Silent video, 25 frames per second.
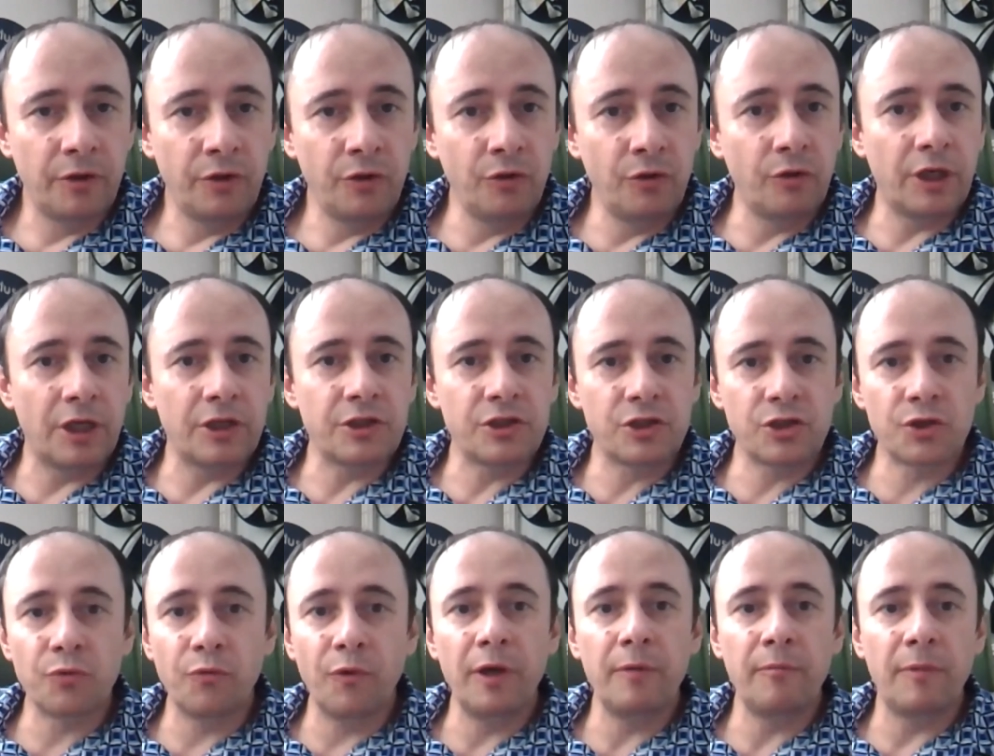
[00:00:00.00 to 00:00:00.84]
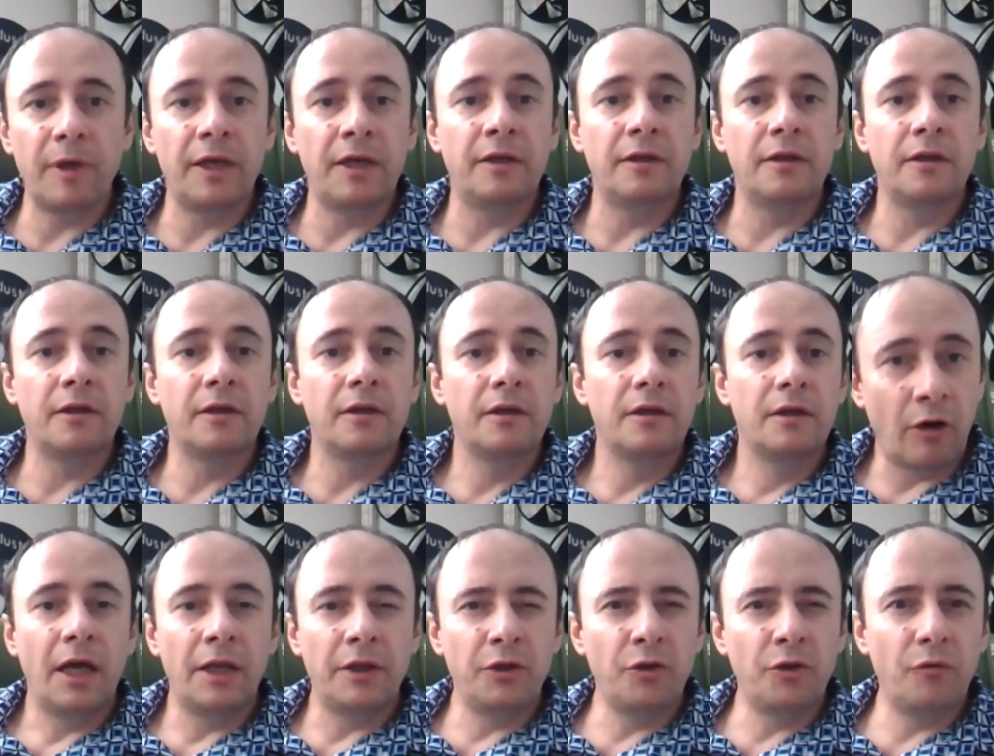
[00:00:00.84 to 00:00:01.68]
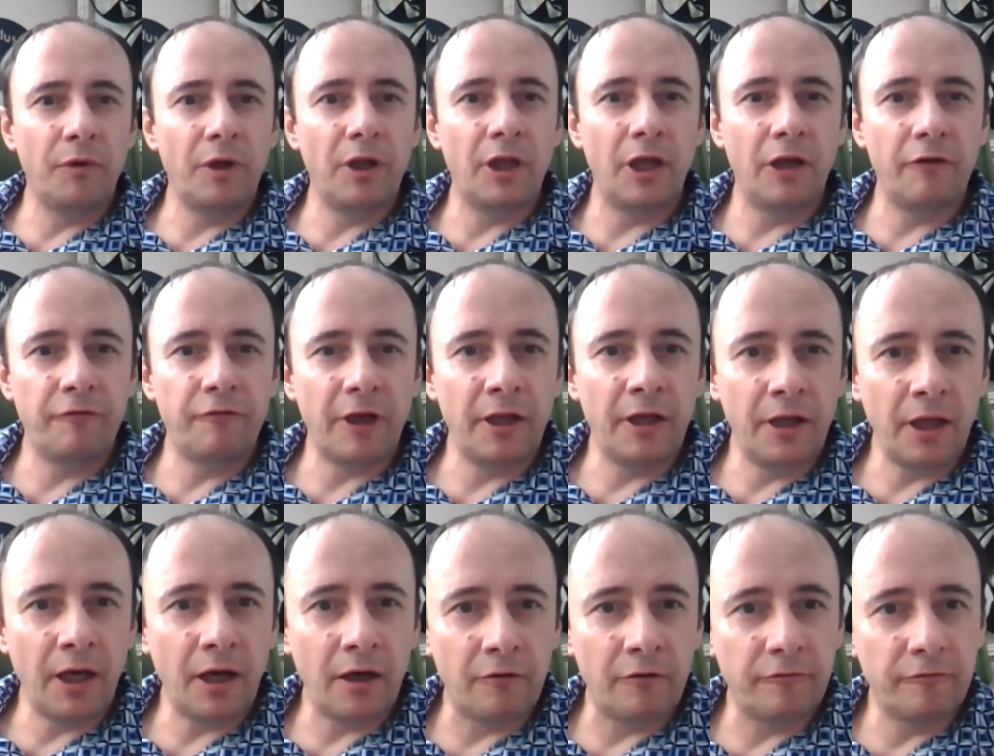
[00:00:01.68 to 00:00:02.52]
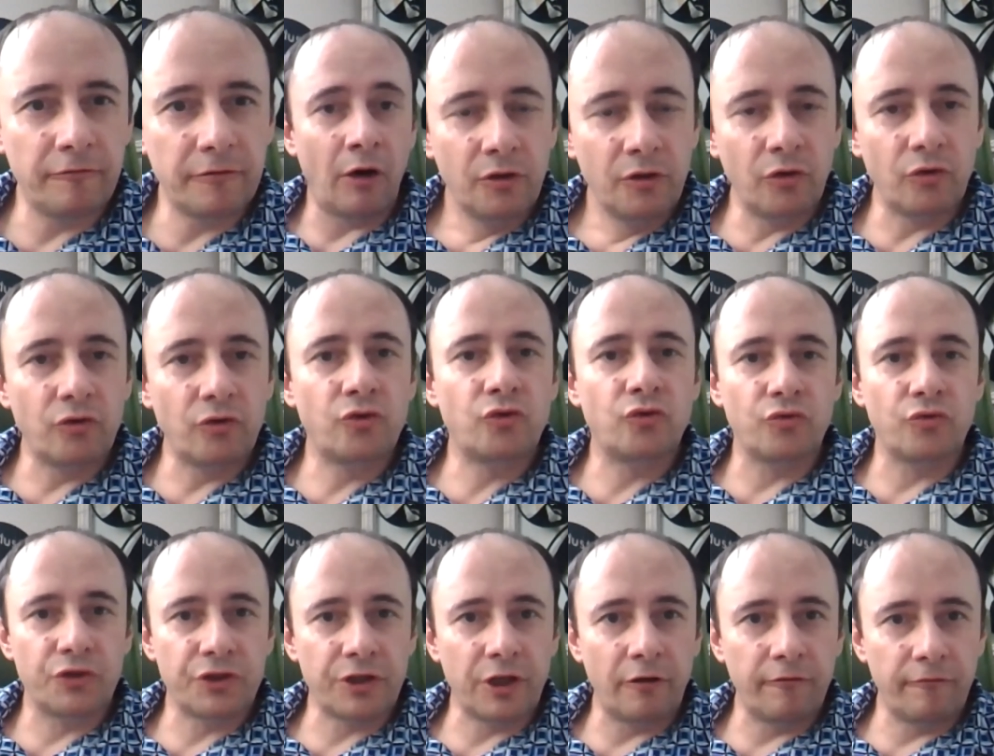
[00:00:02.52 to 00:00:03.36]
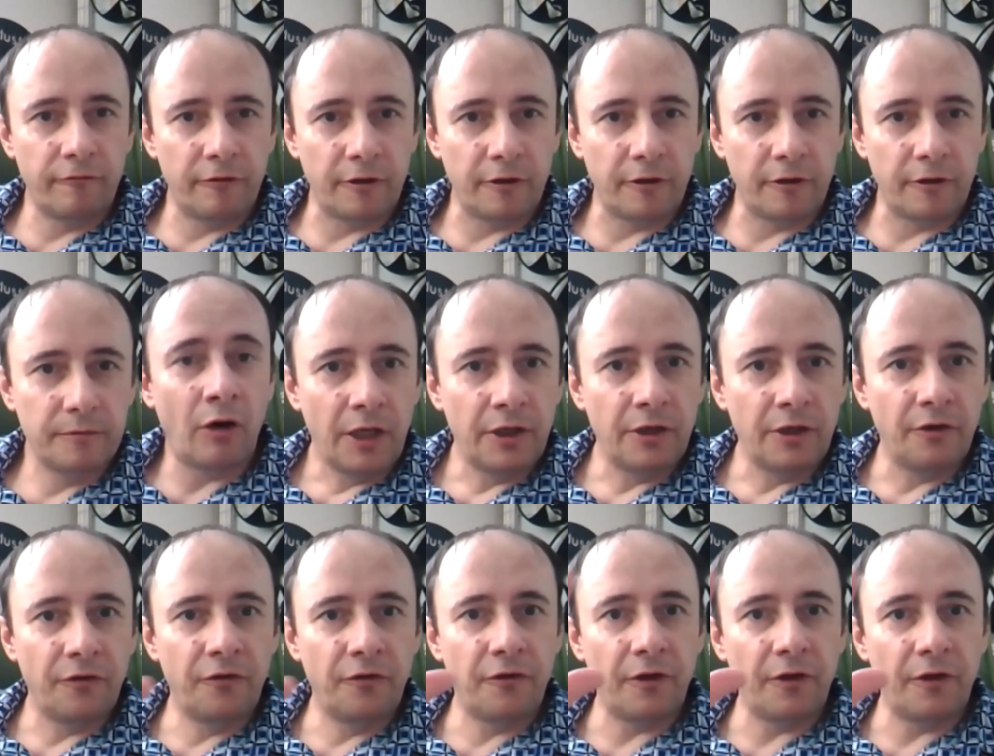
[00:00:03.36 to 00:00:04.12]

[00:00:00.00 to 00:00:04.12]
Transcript: You can swim in, and you will have enough not to suffer. And the